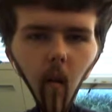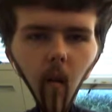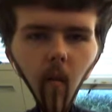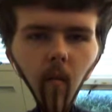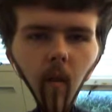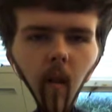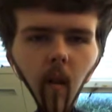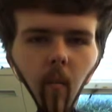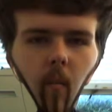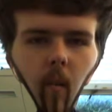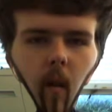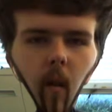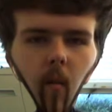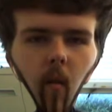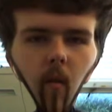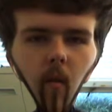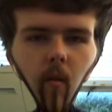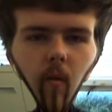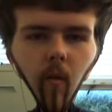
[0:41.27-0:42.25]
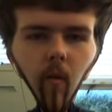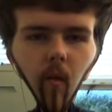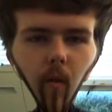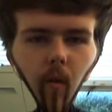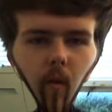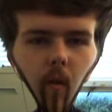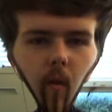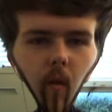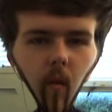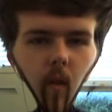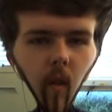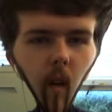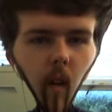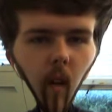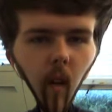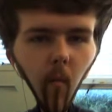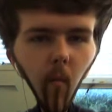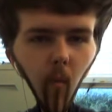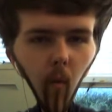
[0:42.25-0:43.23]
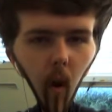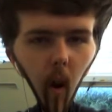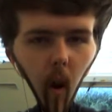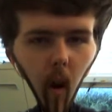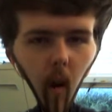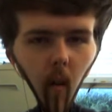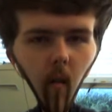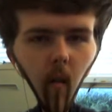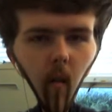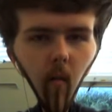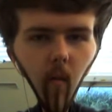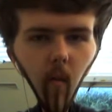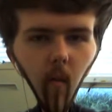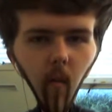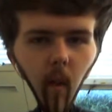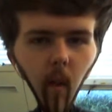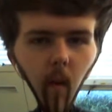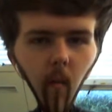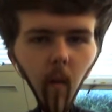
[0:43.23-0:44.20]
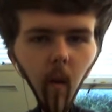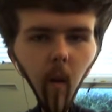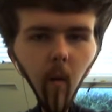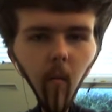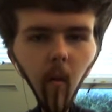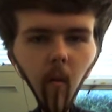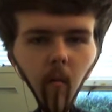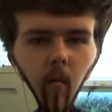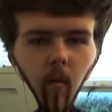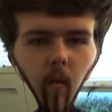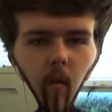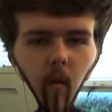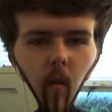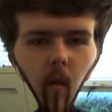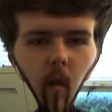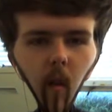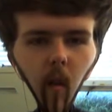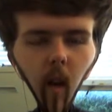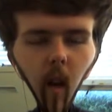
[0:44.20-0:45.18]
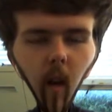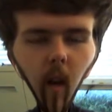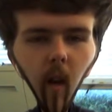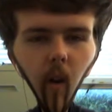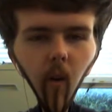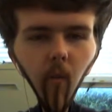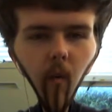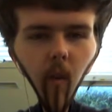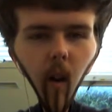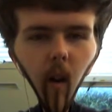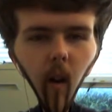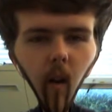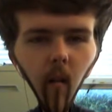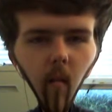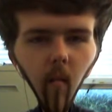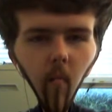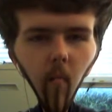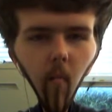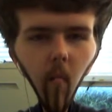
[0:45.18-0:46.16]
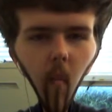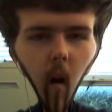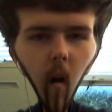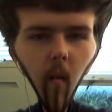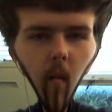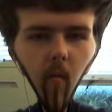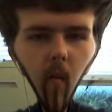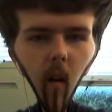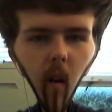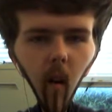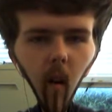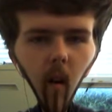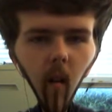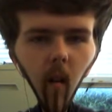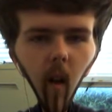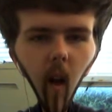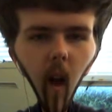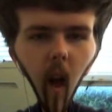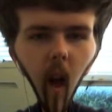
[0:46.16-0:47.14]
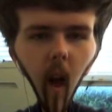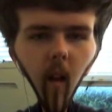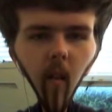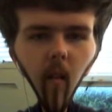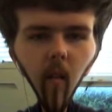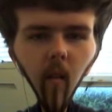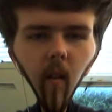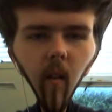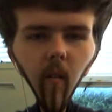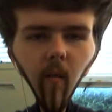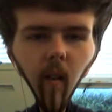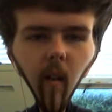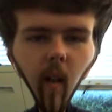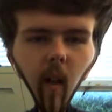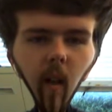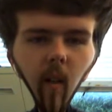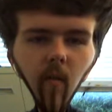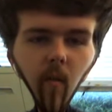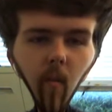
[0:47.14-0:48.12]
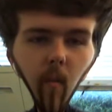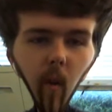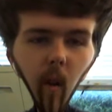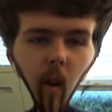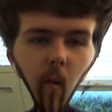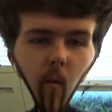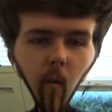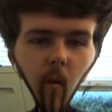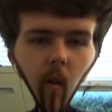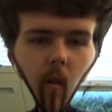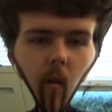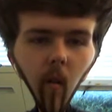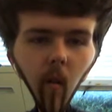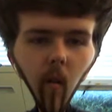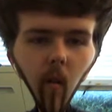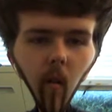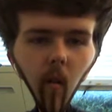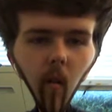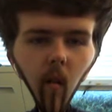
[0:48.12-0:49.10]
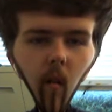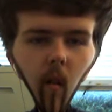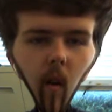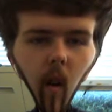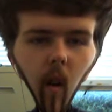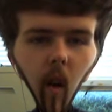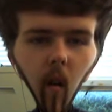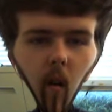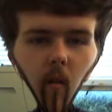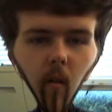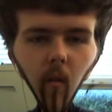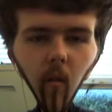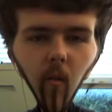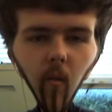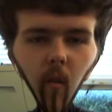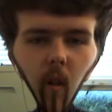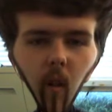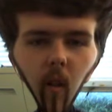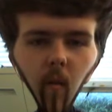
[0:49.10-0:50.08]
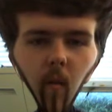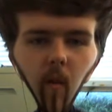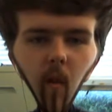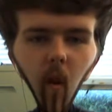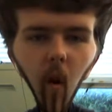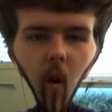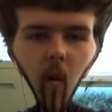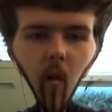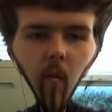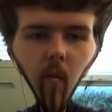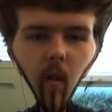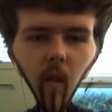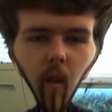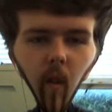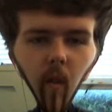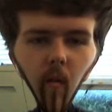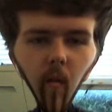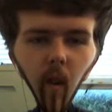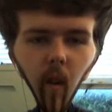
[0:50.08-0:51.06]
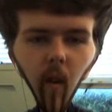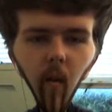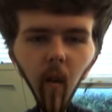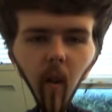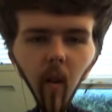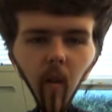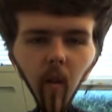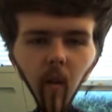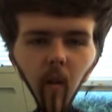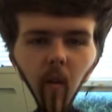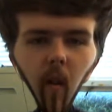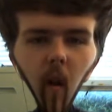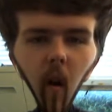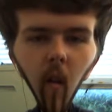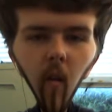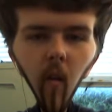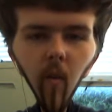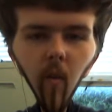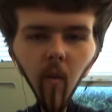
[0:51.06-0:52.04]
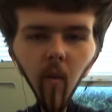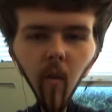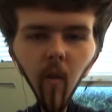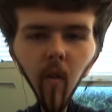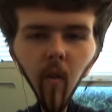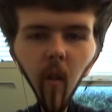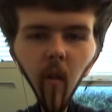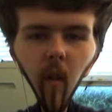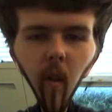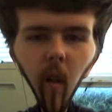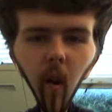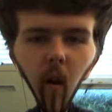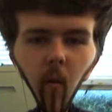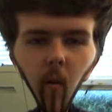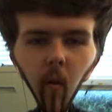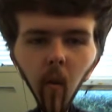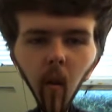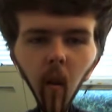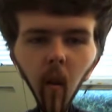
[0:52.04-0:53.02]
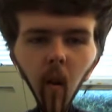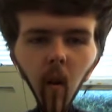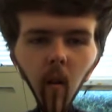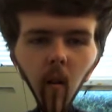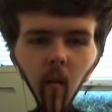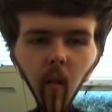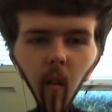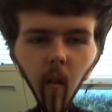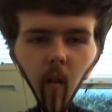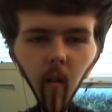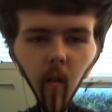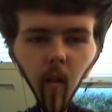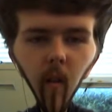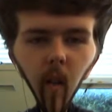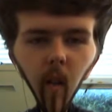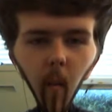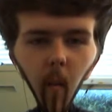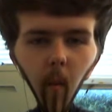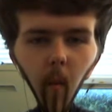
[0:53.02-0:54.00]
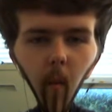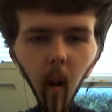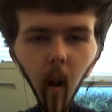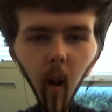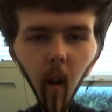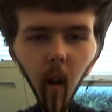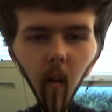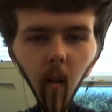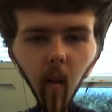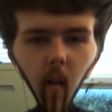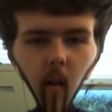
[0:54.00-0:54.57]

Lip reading: The VTP Mode Server is like the brain of the VTP modes. It can create, modify, and delete VLANs from the network. It also transmits all of these configurations to other switches on the network that are in the same domain.